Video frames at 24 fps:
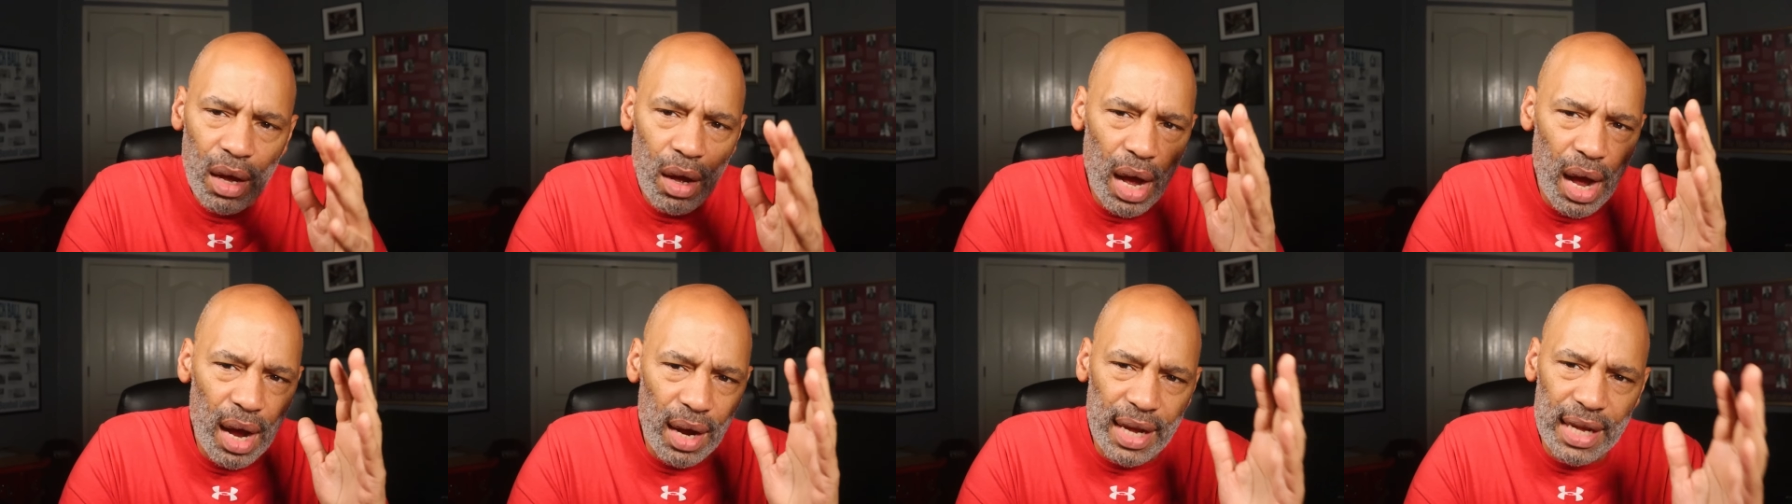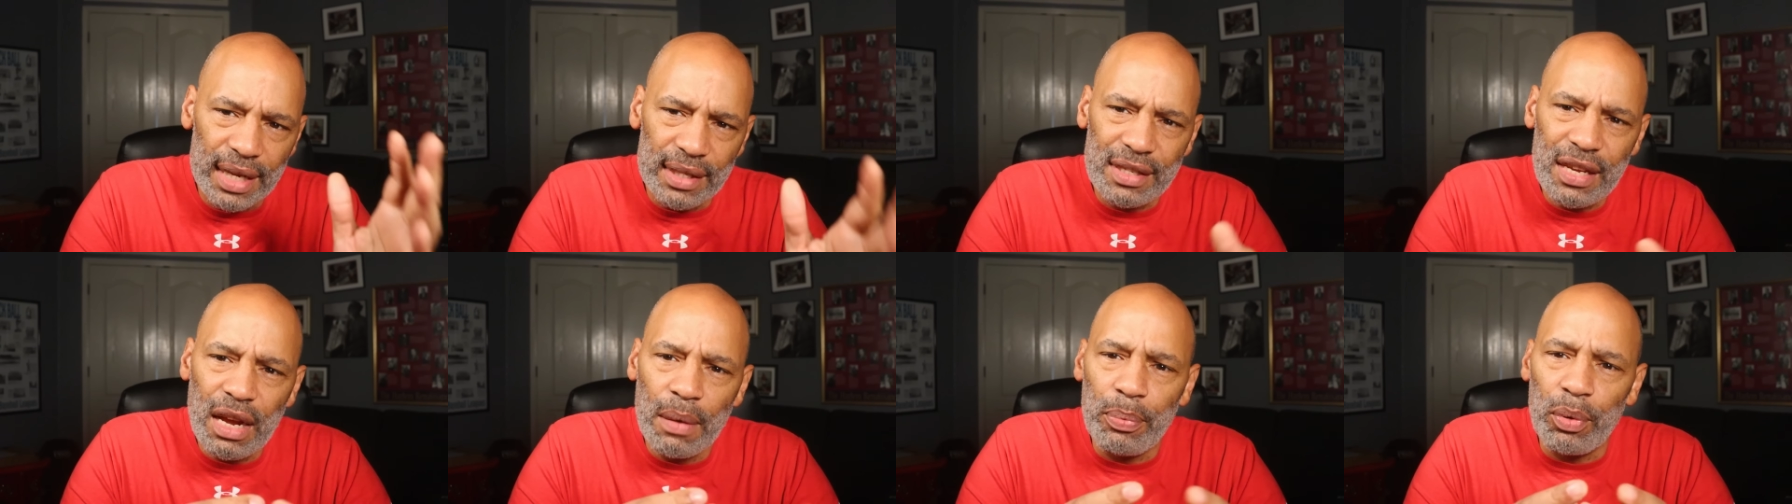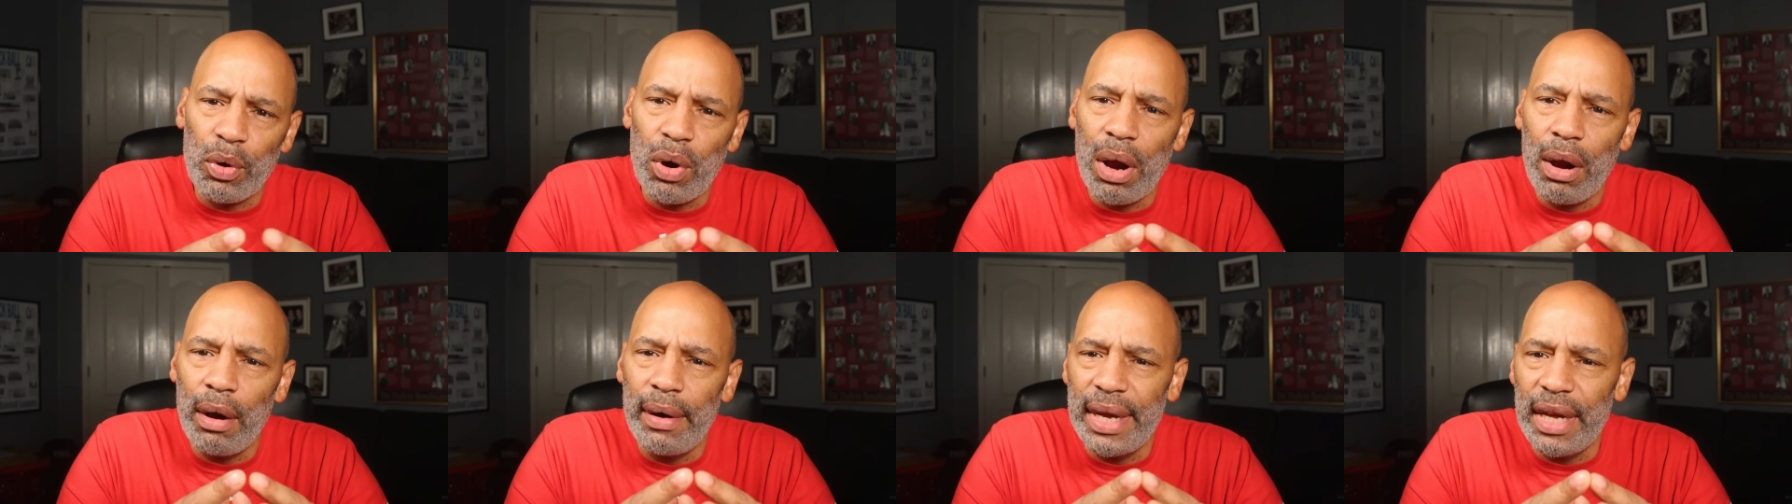A
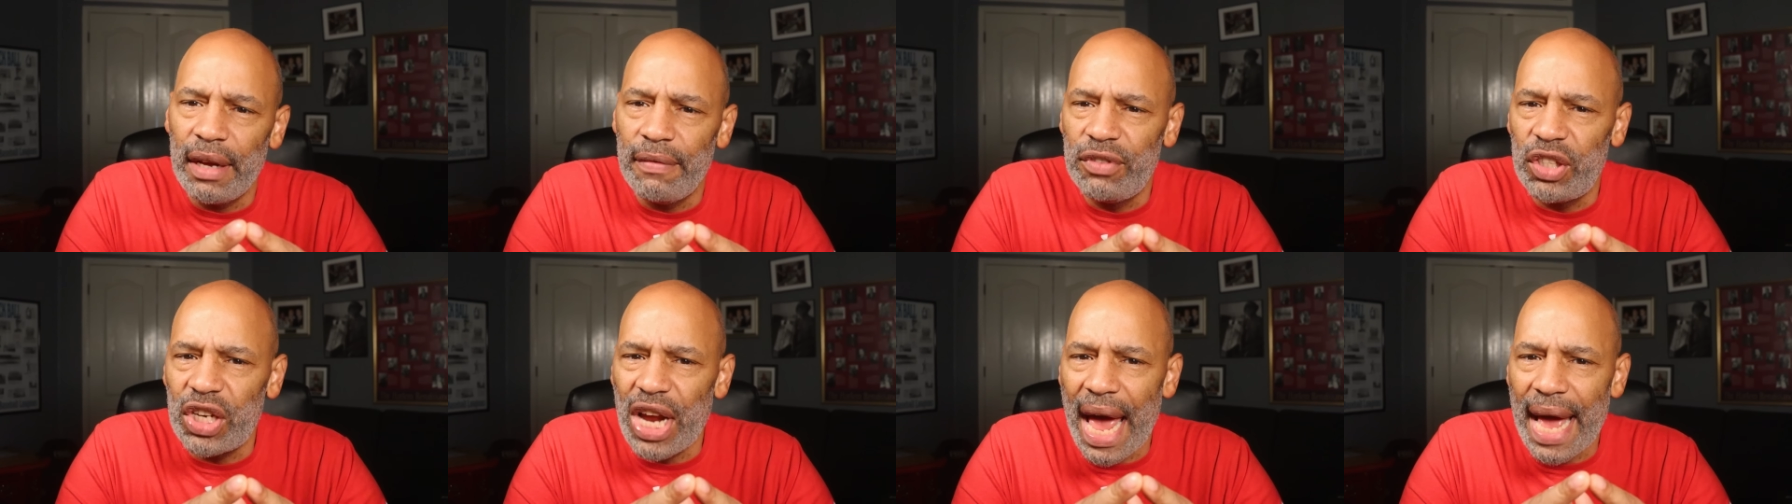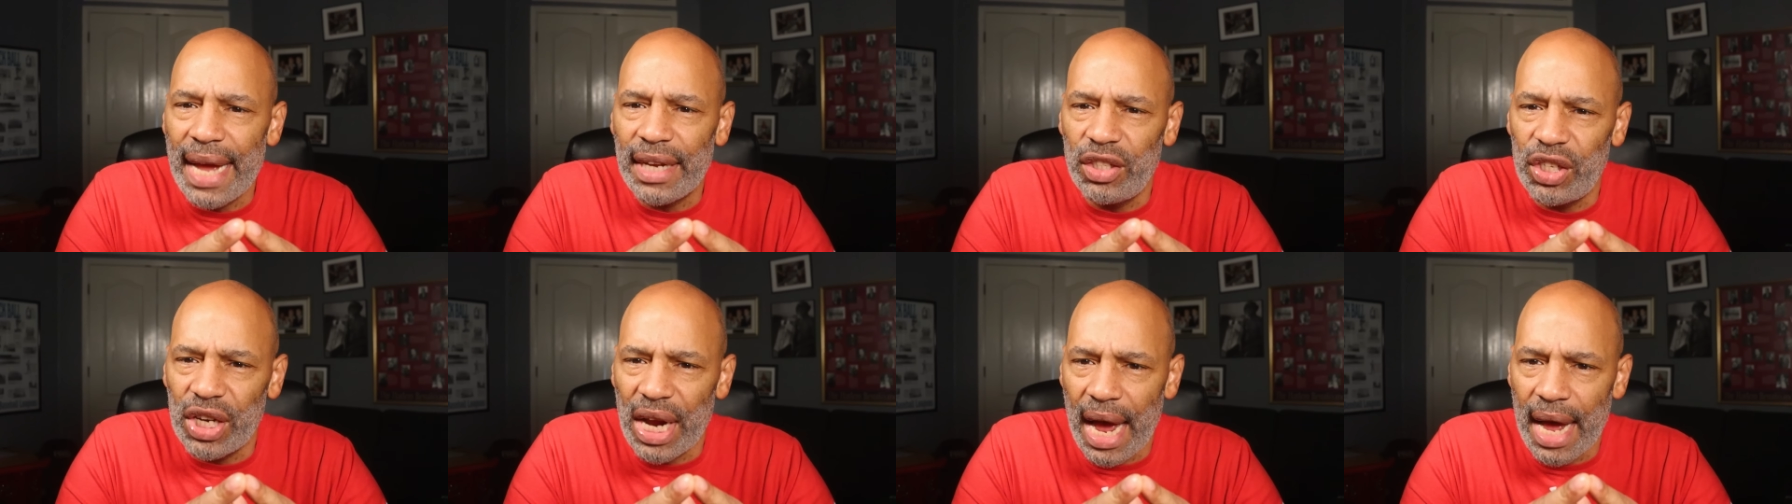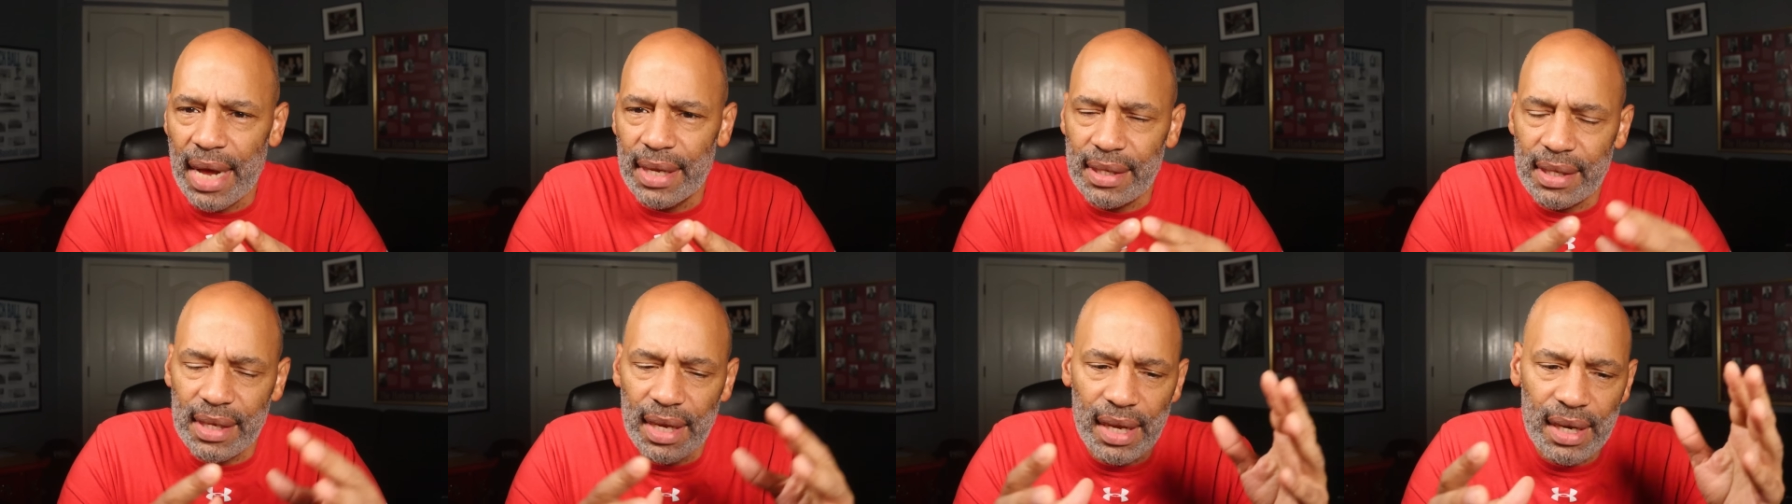contemporary of Jack
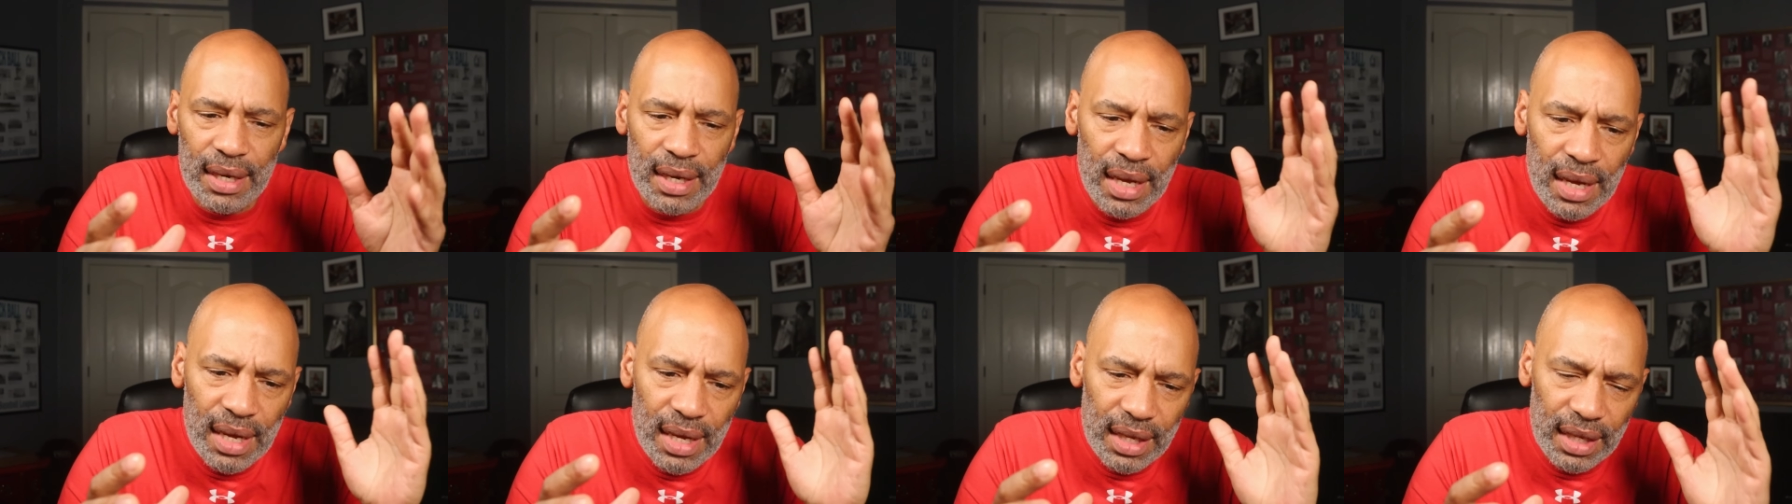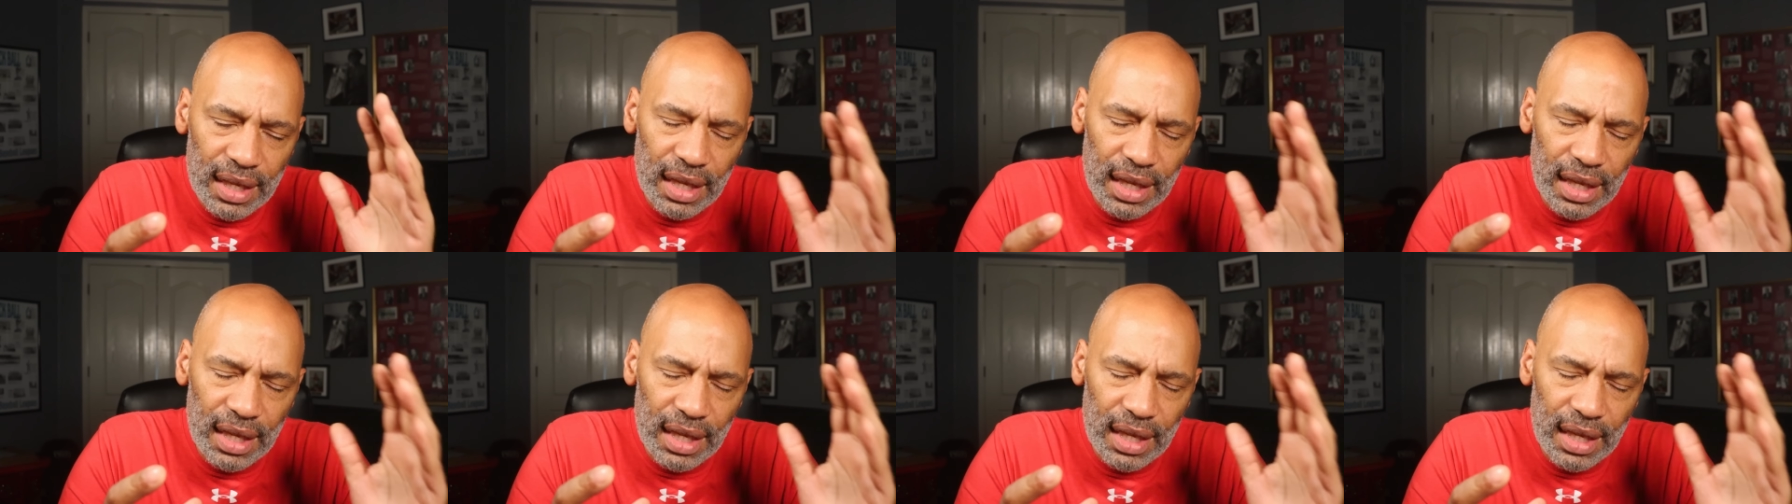Johnson,